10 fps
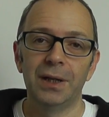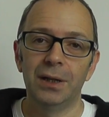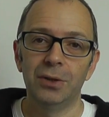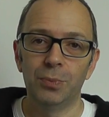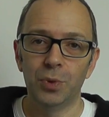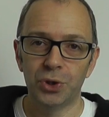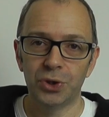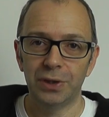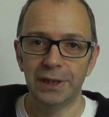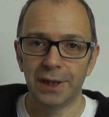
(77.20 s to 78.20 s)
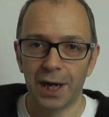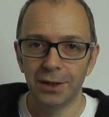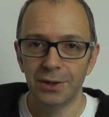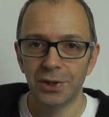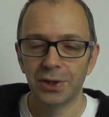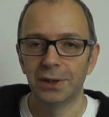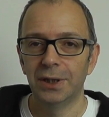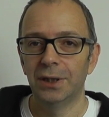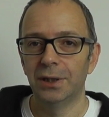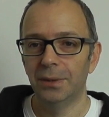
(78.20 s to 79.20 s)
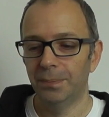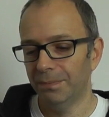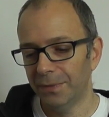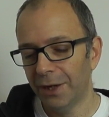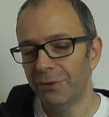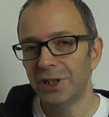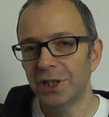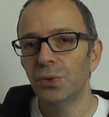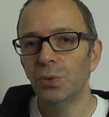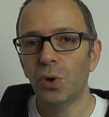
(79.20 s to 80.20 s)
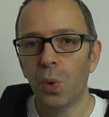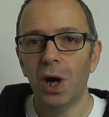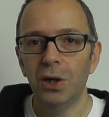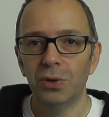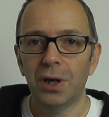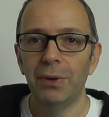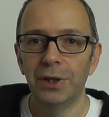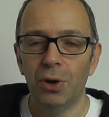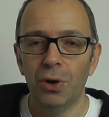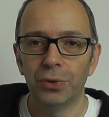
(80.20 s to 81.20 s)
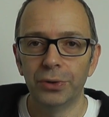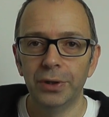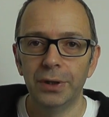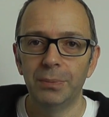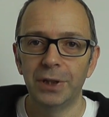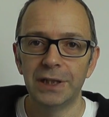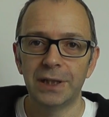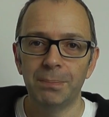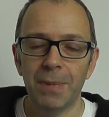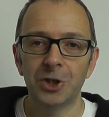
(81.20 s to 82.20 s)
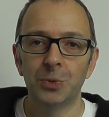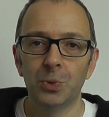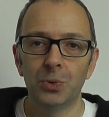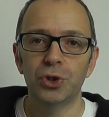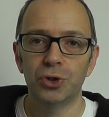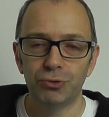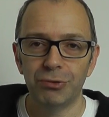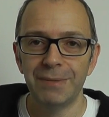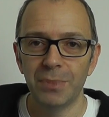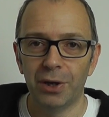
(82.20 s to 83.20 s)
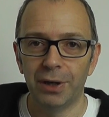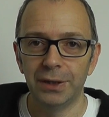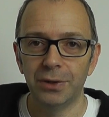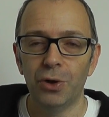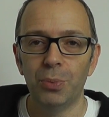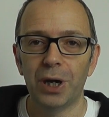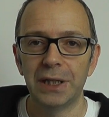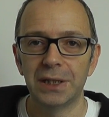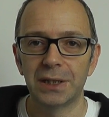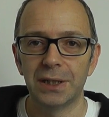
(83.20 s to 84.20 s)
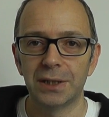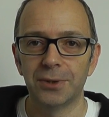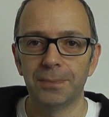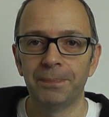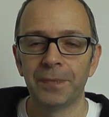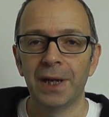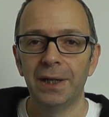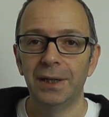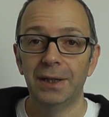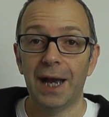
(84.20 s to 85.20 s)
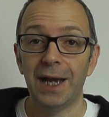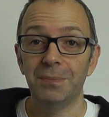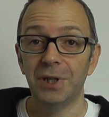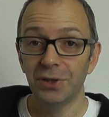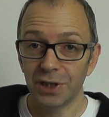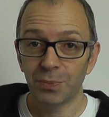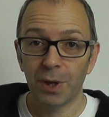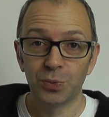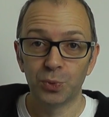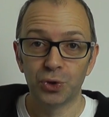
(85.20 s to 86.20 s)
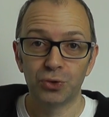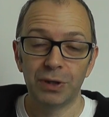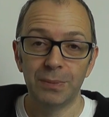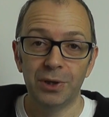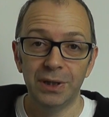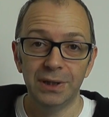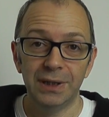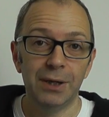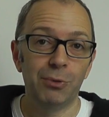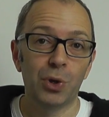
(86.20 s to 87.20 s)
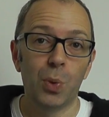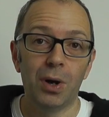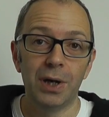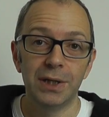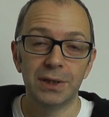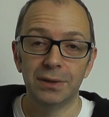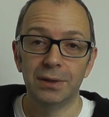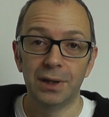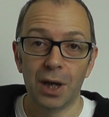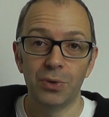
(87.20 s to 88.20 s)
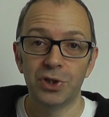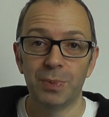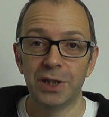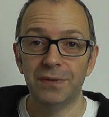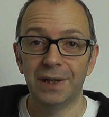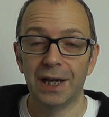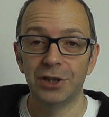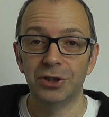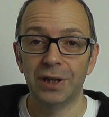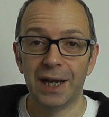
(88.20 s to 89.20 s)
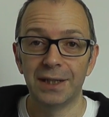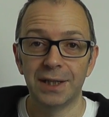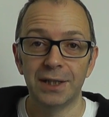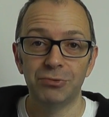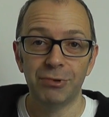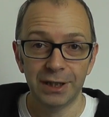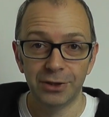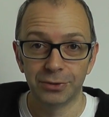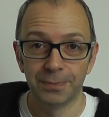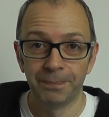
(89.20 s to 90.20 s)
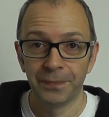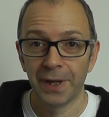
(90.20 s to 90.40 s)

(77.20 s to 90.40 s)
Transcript: a lot more solid colors. There is still quite a lot going on, but it's a much more streamlined operating system. And because it's much more streamlined, it requires a lower specification handset to run it on.